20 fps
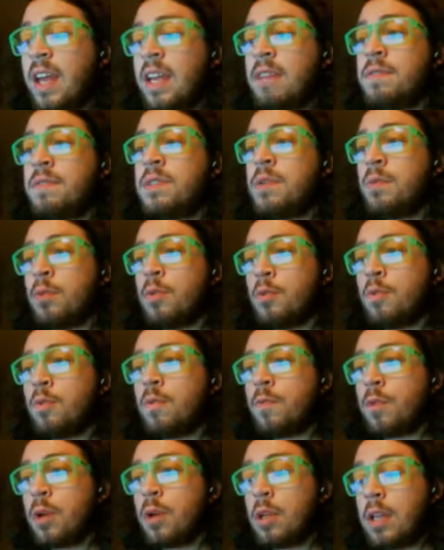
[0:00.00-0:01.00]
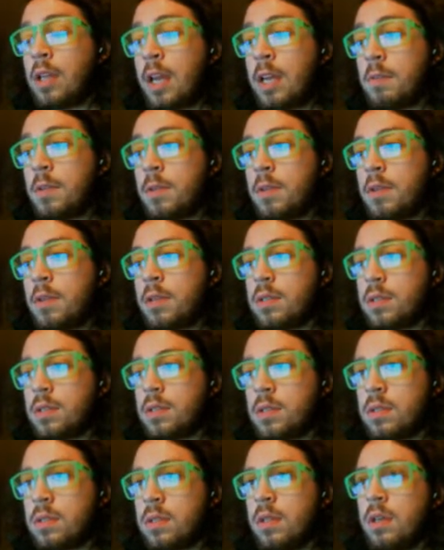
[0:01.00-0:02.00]
gives you room for alignment because
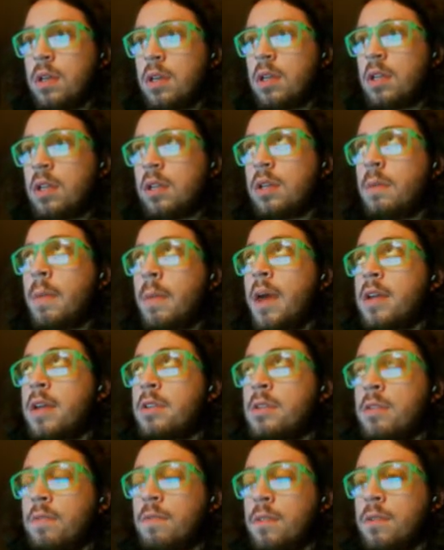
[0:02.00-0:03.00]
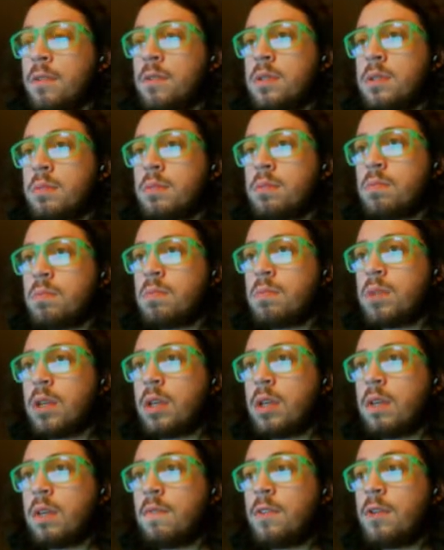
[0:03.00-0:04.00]
it's like imagine if you
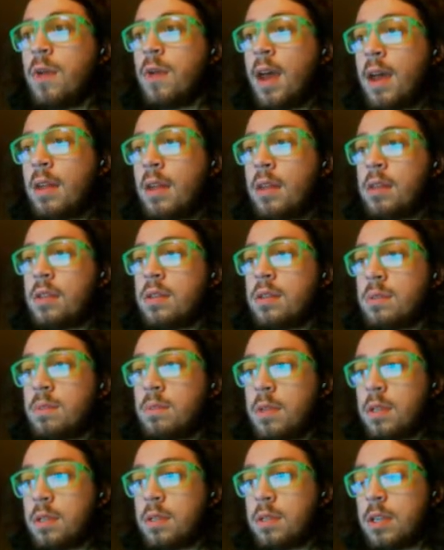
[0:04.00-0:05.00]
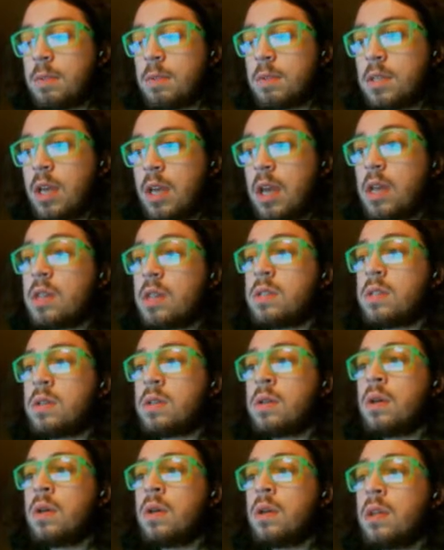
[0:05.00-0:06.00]
like if you had this be the same size,
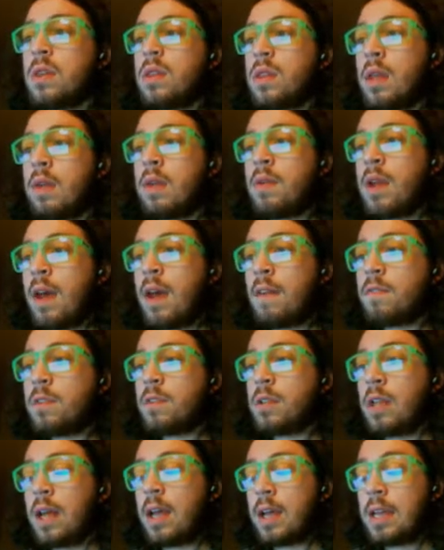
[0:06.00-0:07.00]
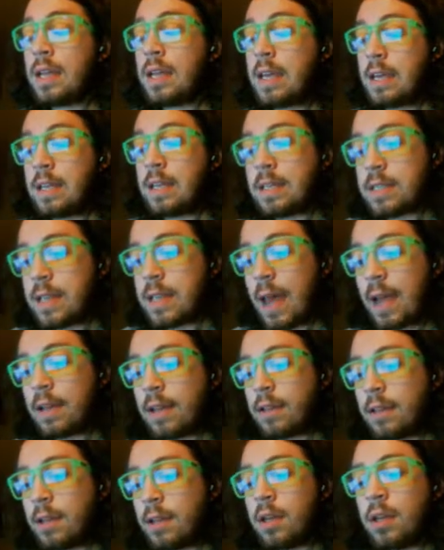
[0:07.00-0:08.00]
they would have to line
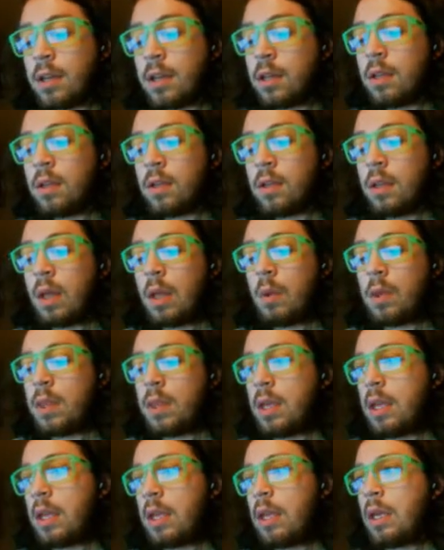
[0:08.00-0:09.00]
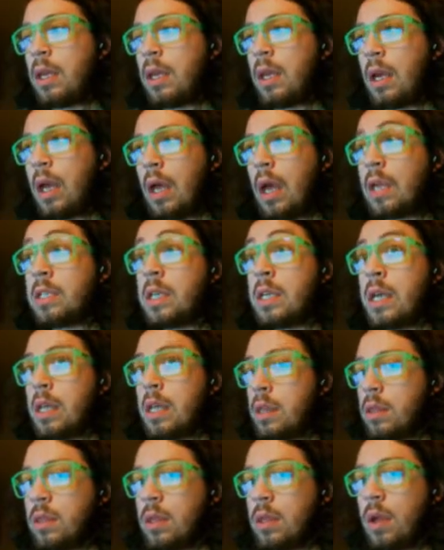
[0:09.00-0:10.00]
exactly within like a
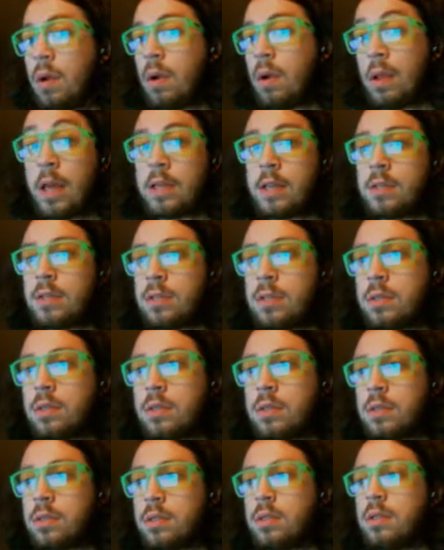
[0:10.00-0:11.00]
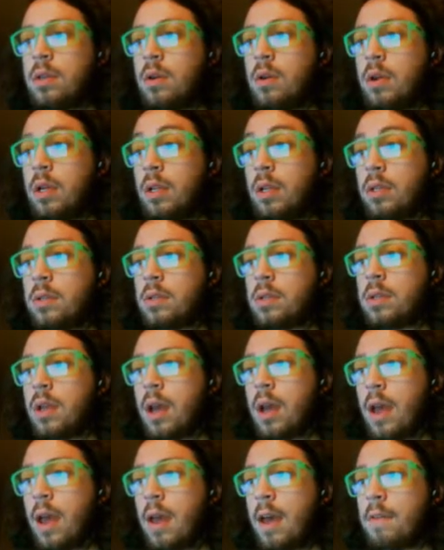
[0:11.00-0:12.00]
tenth or less, and to
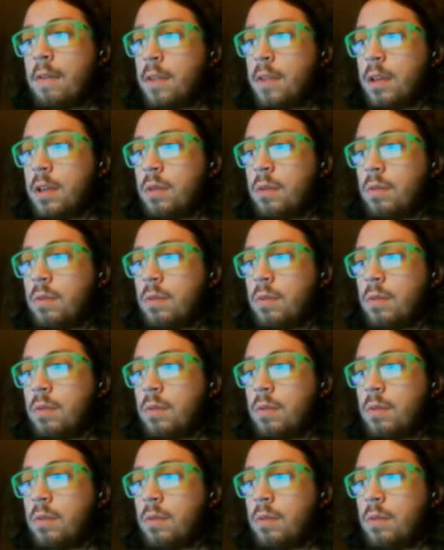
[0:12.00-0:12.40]
not have like